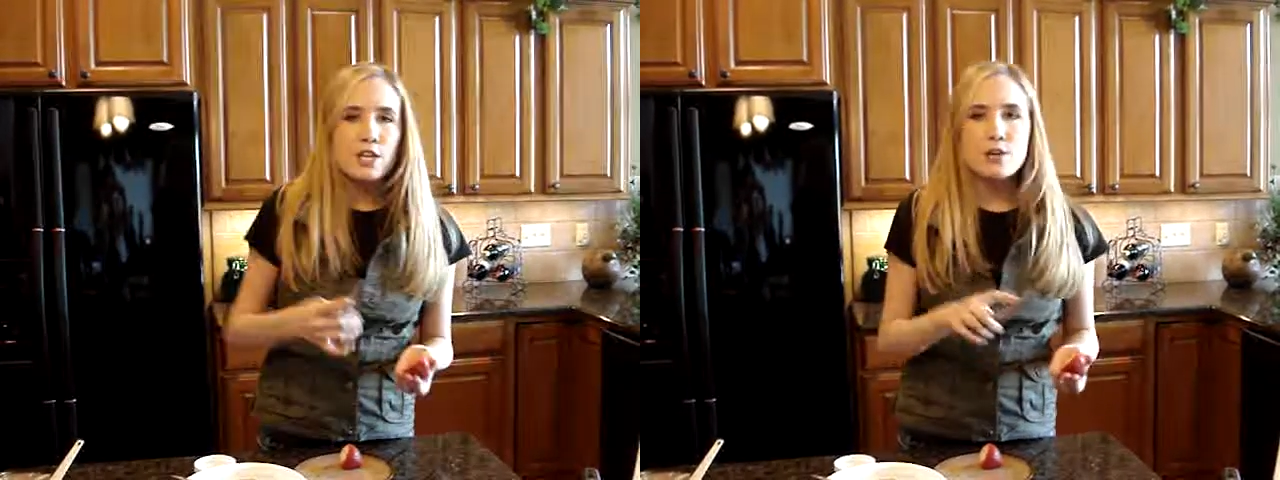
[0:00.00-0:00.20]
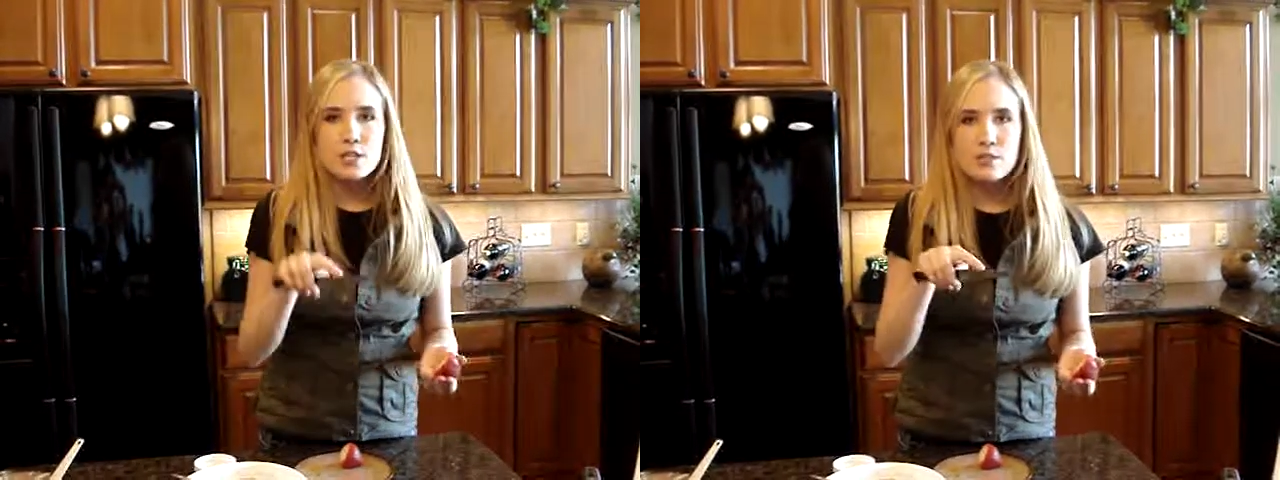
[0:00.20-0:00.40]

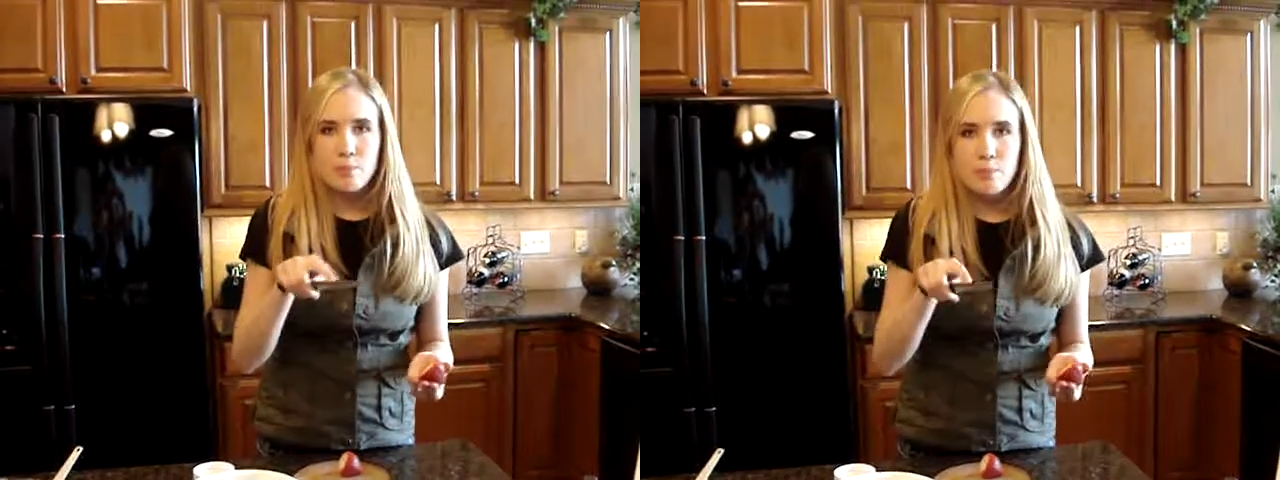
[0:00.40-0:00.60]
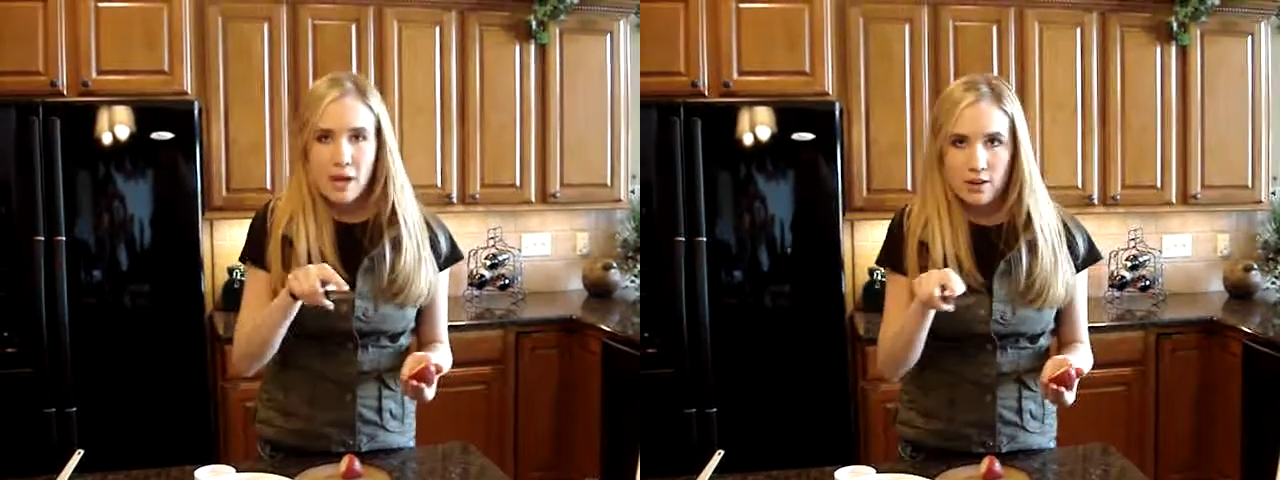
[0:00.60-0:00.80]
You can use a
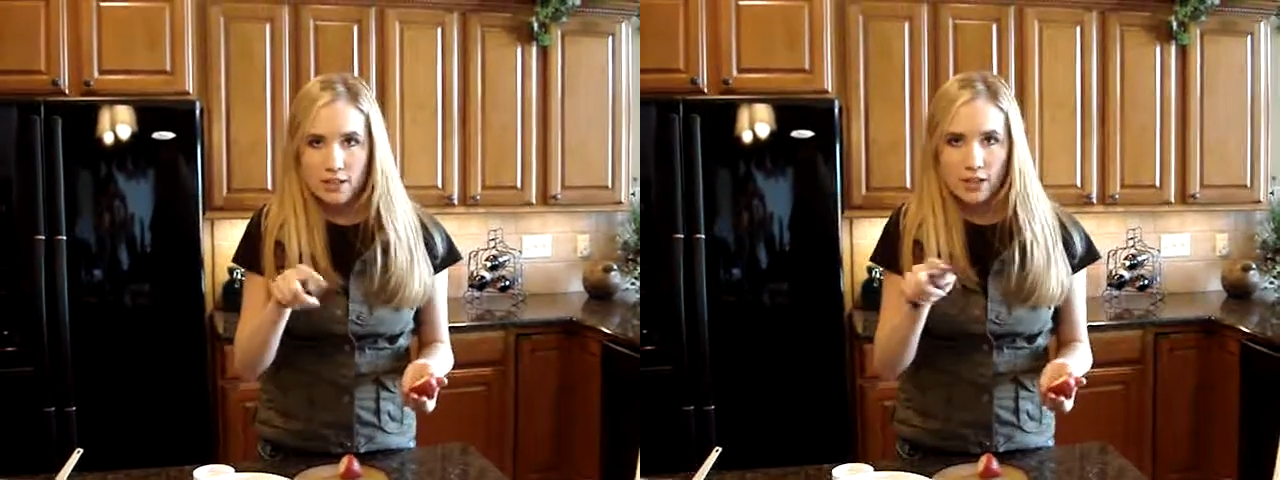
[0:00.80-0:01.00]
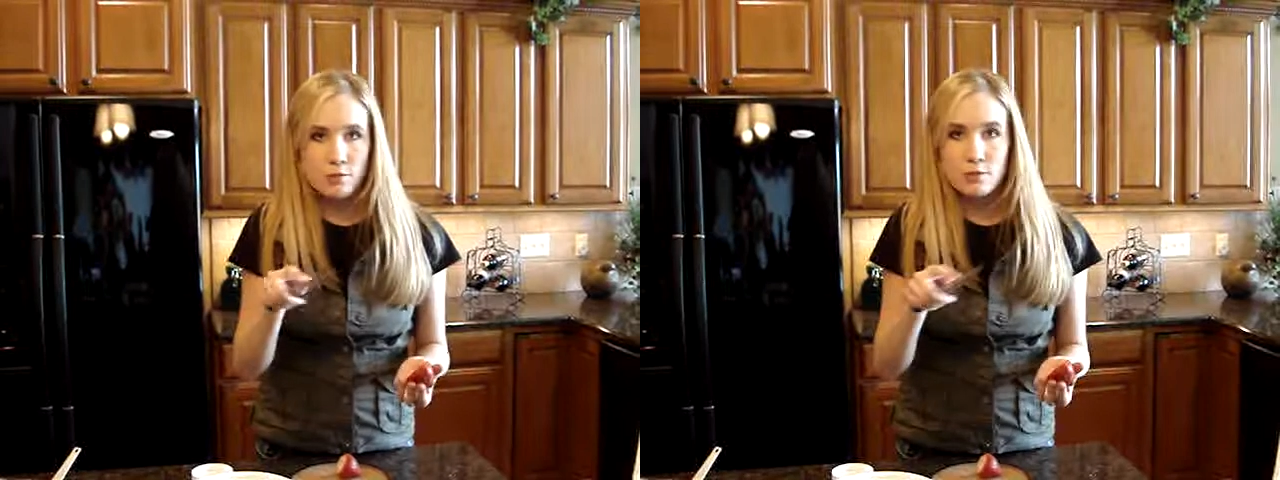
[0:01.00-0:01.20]

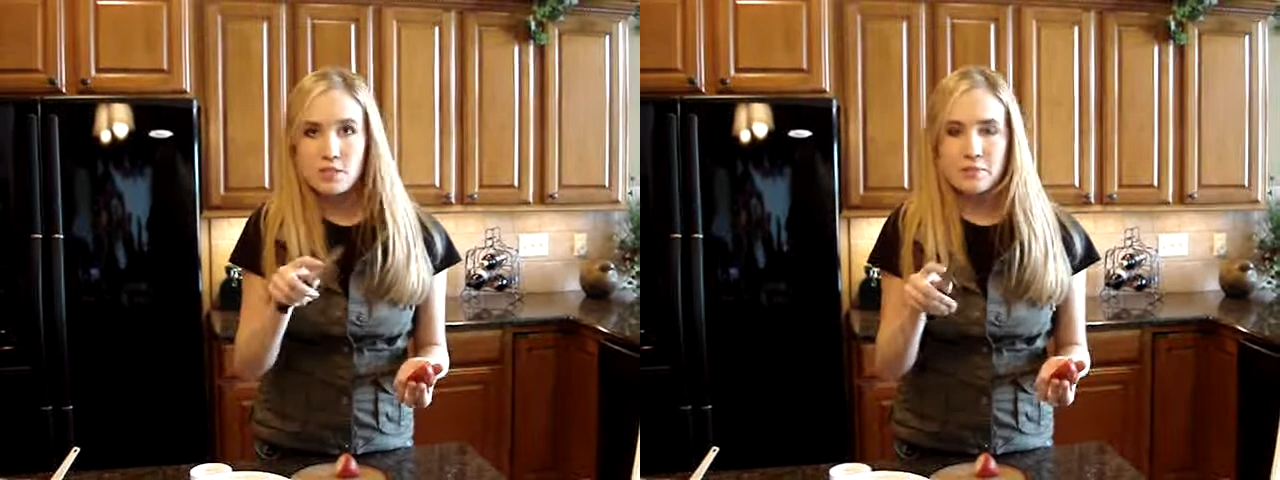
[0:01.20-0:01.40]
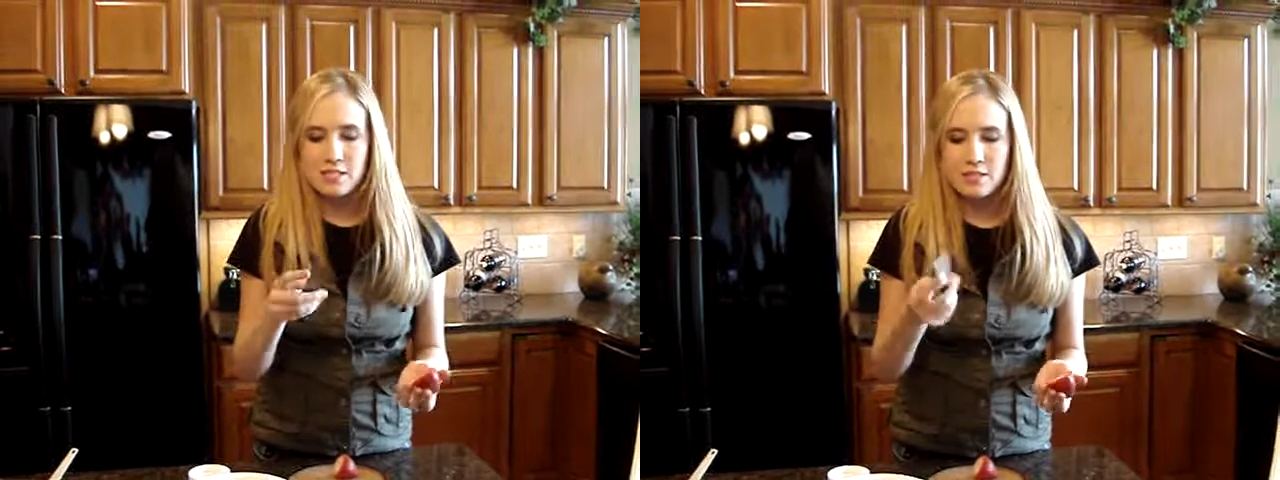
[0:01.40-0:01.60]
paring knife or
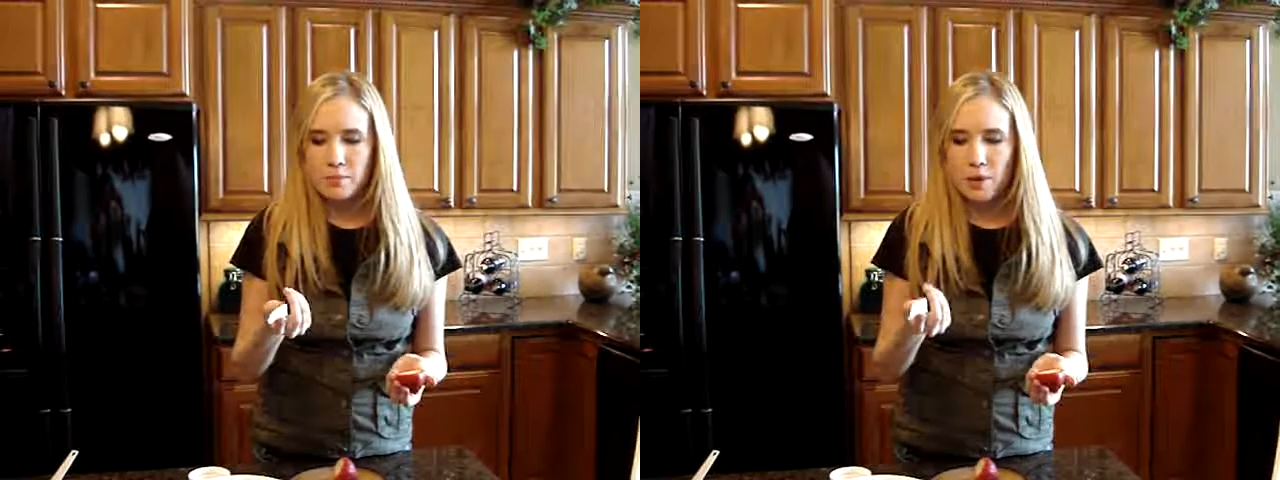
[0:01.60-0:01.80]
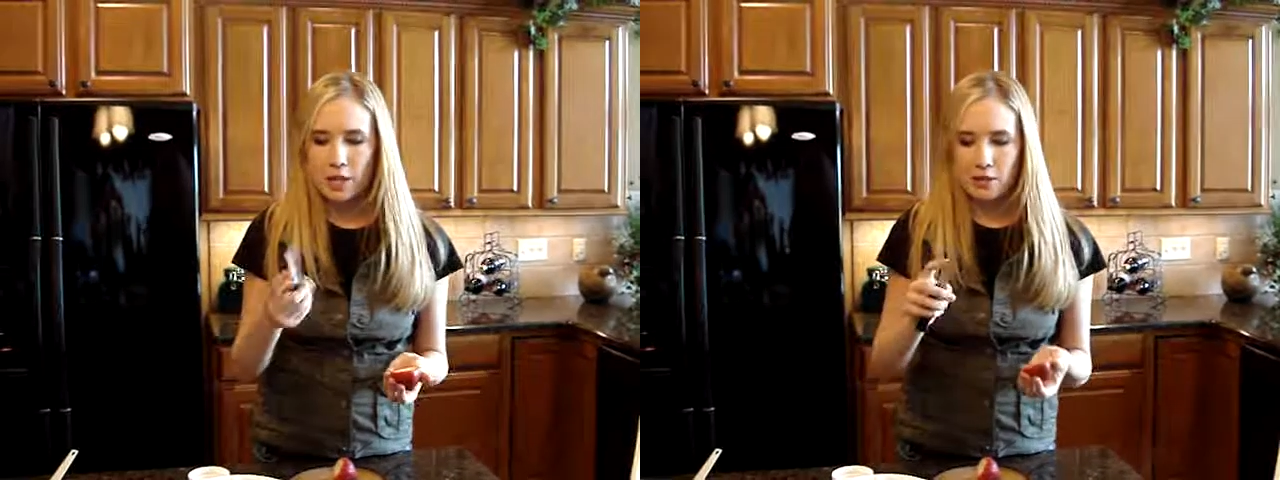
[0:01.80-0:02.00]
something
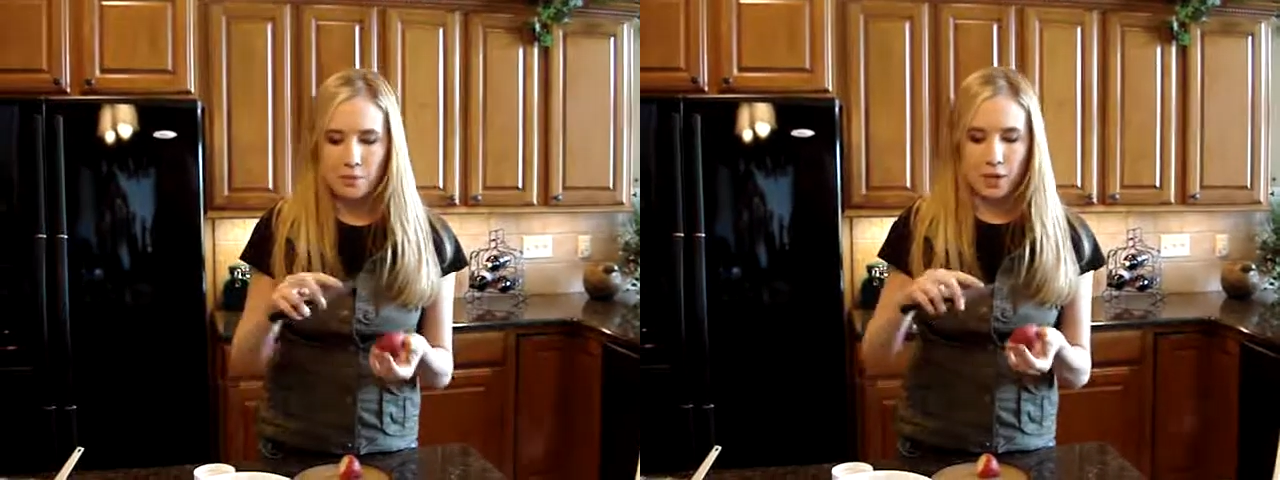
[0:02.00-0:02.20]
smaller,